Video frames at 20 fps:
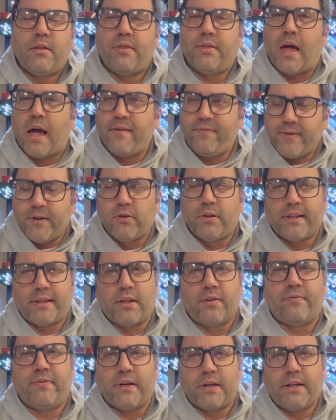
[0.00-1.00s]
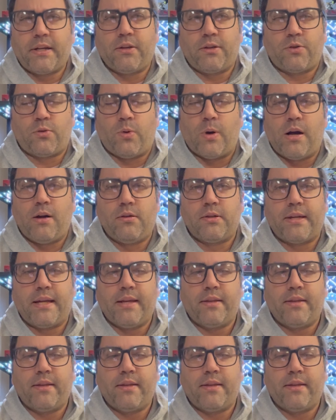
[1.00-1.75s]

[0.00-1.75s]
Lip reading: I feel like they're very good quality.